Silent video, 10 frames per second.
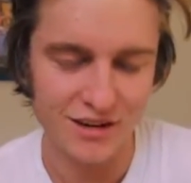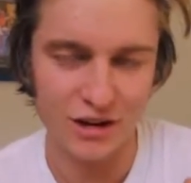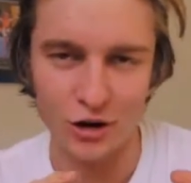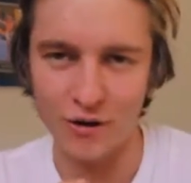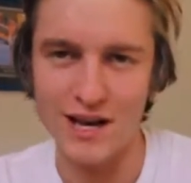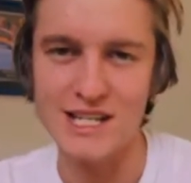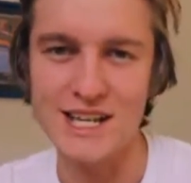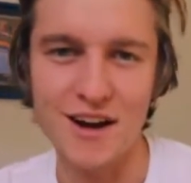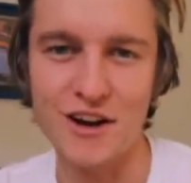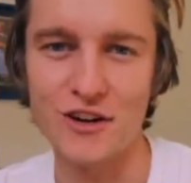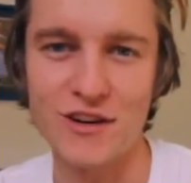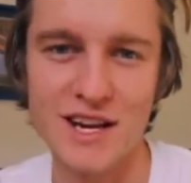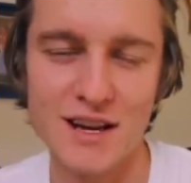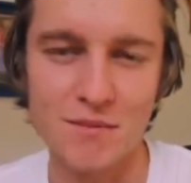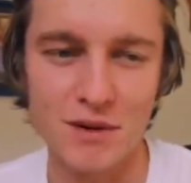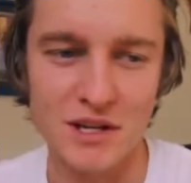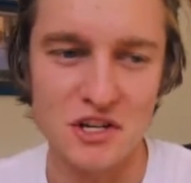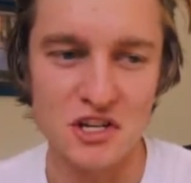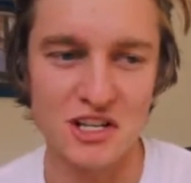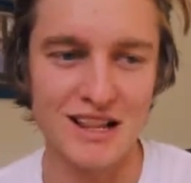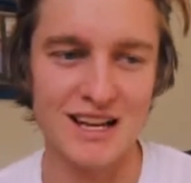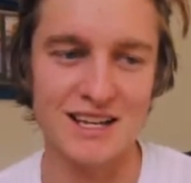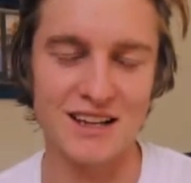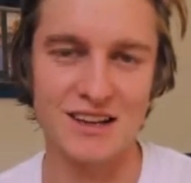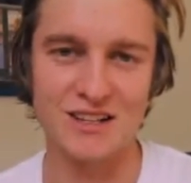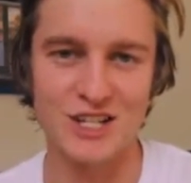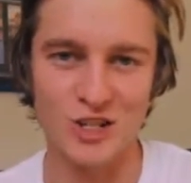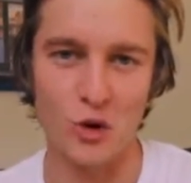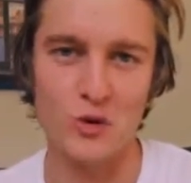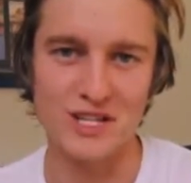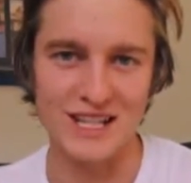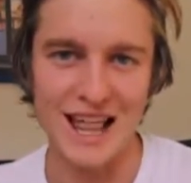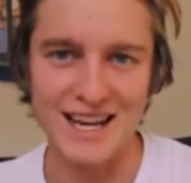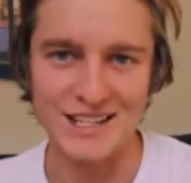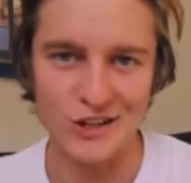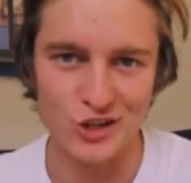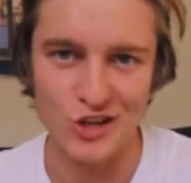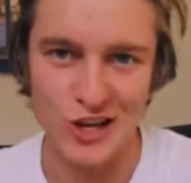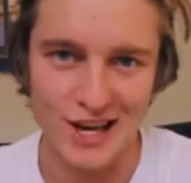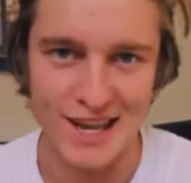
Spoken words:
crazy hungry, but you're just like so slack to just